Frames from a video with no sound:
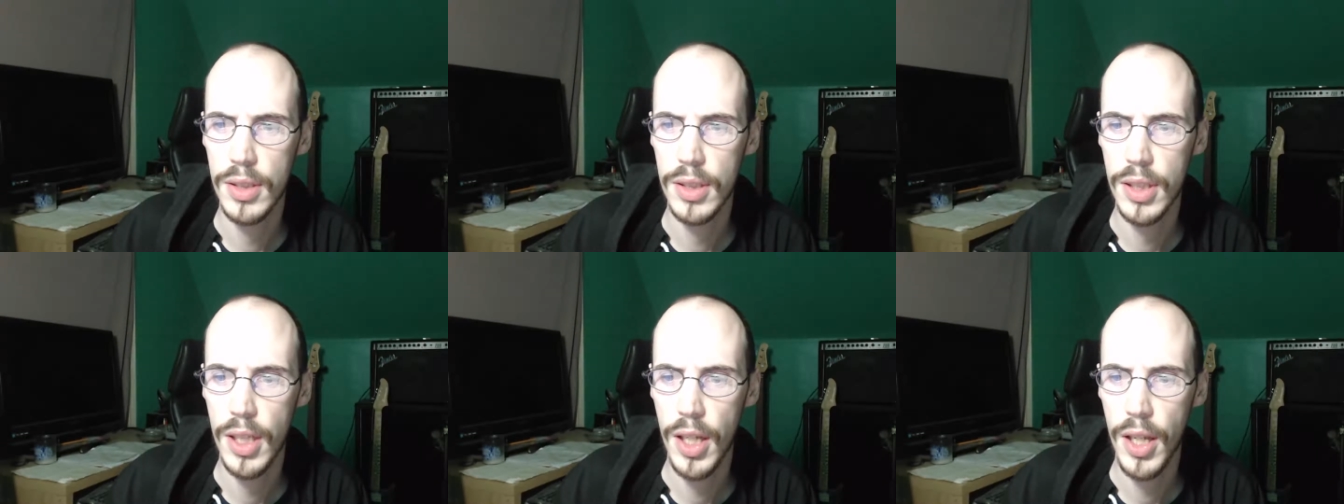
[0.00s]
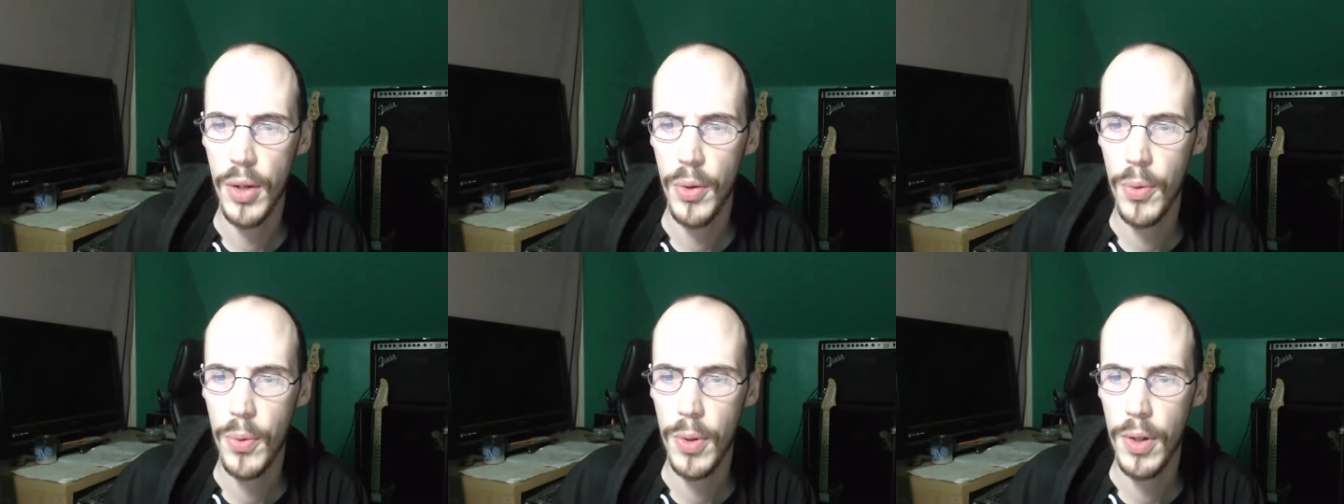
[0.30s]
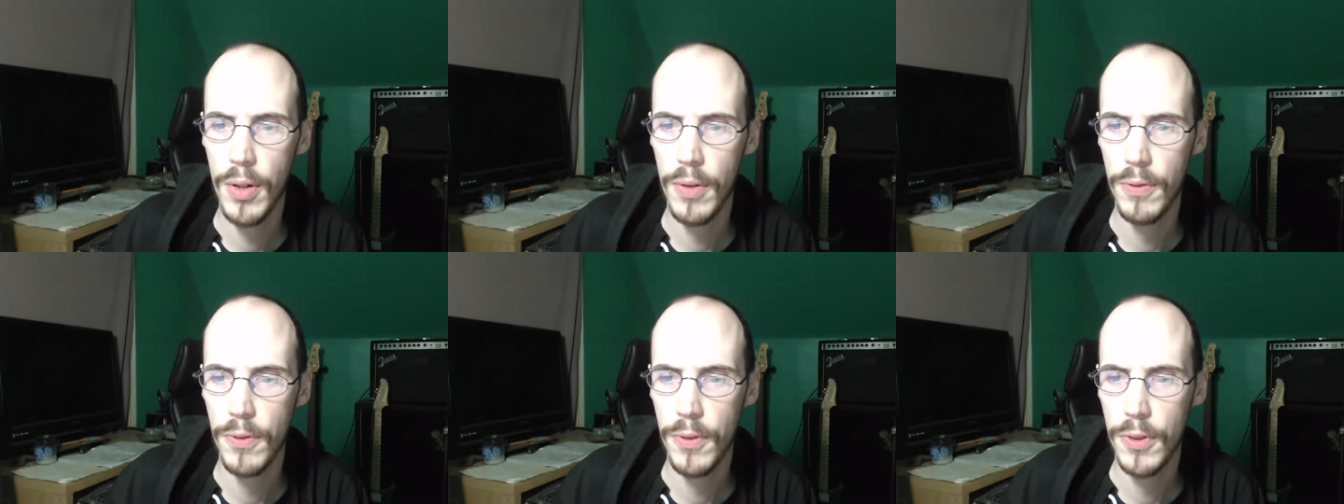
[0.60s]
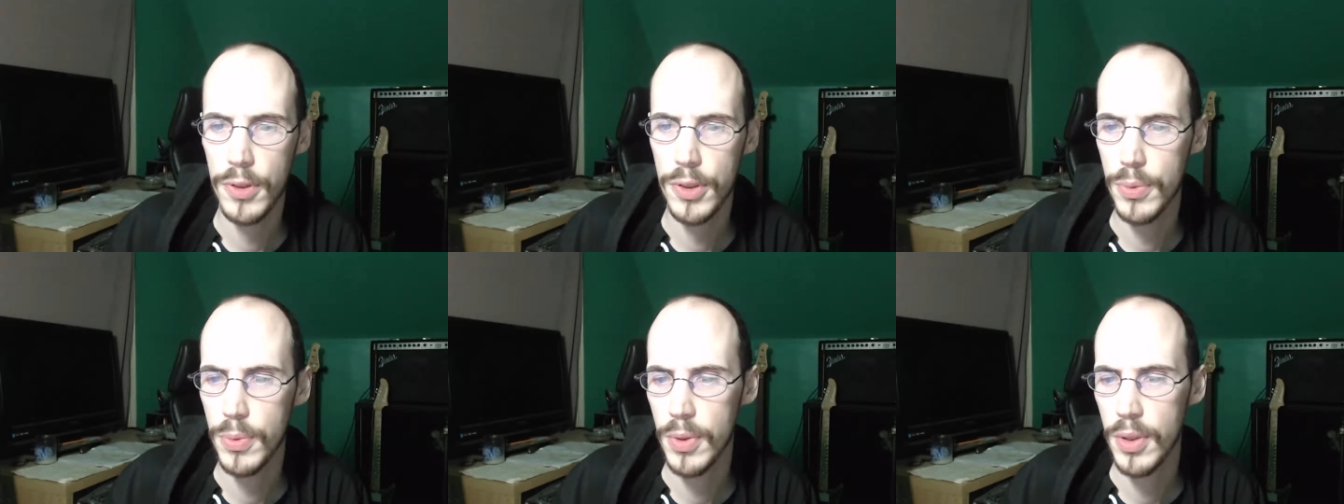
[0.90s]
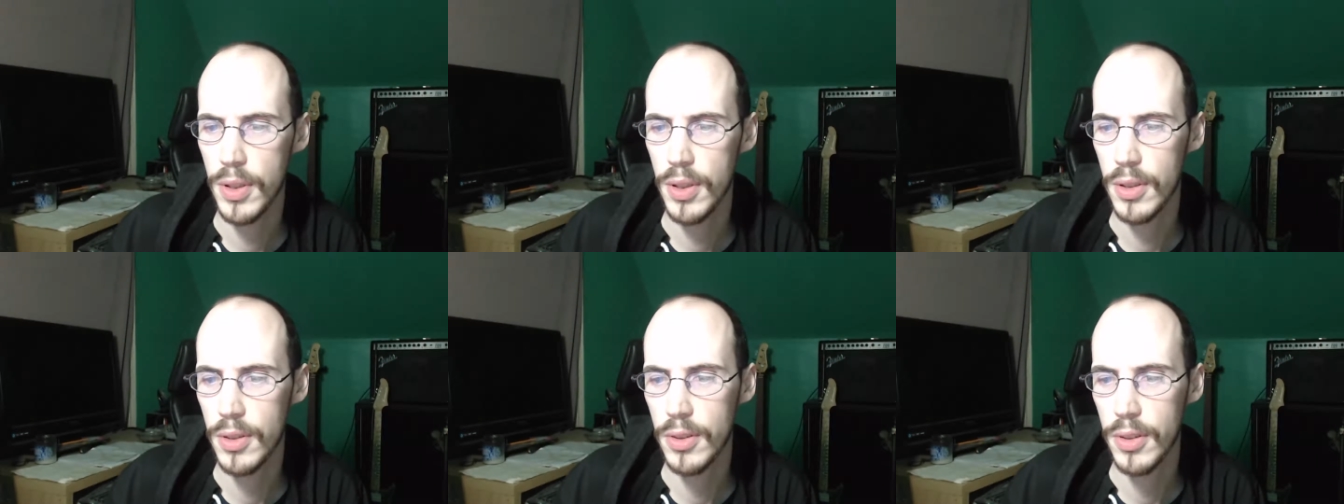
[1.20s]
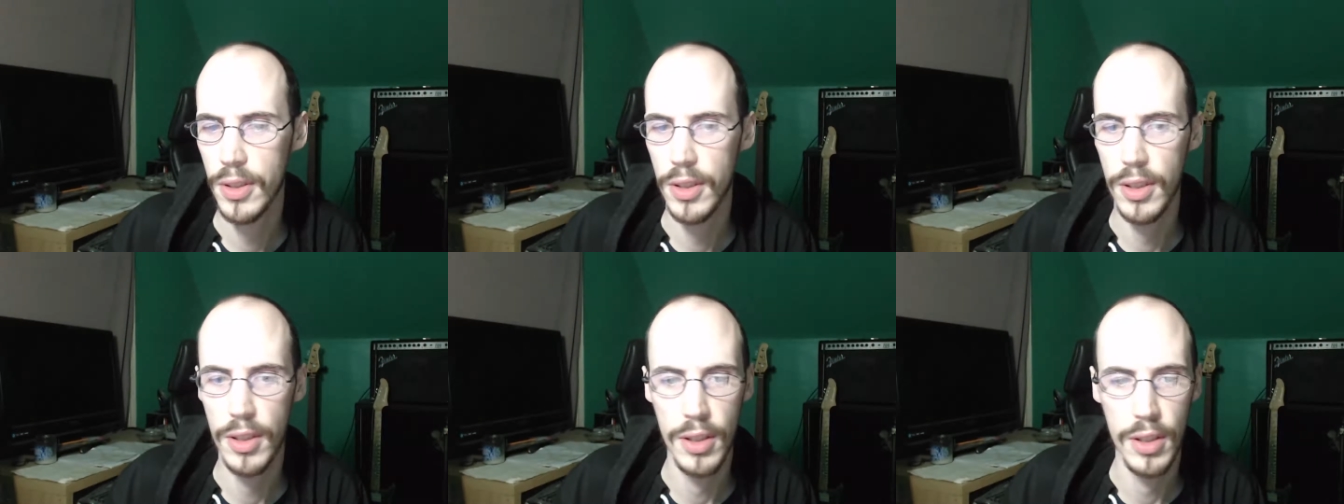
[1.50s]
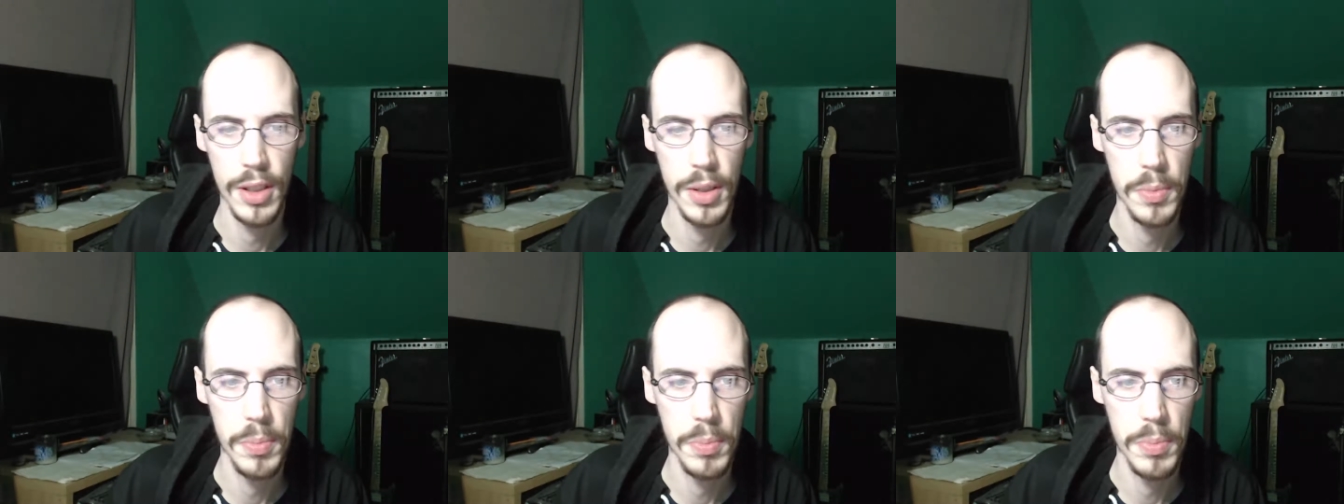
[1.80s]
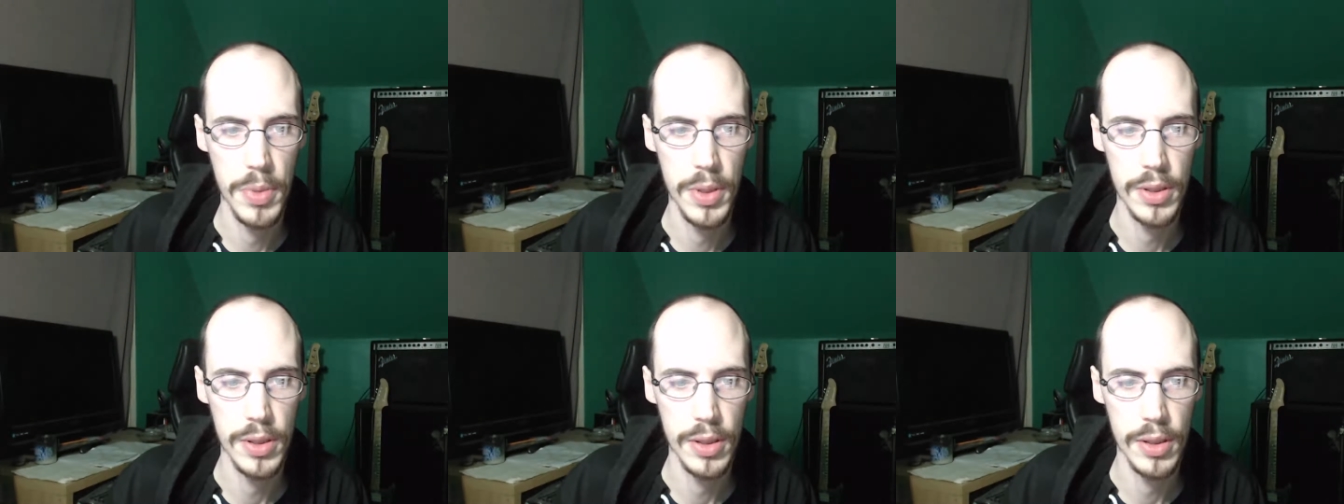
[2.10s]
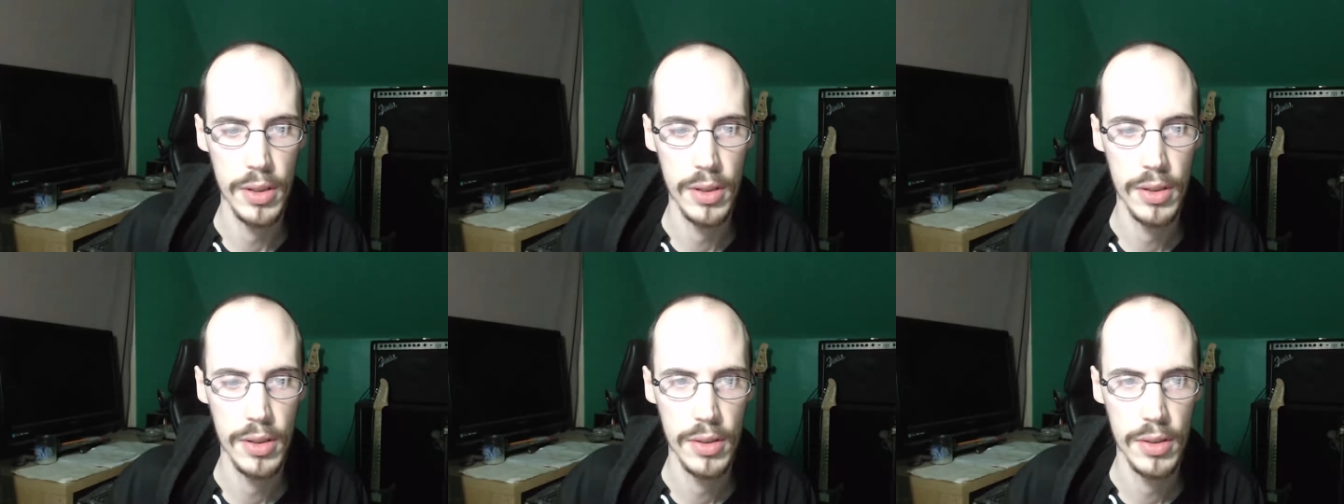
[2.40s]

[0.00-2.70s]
second queen and first queen are like getting busy.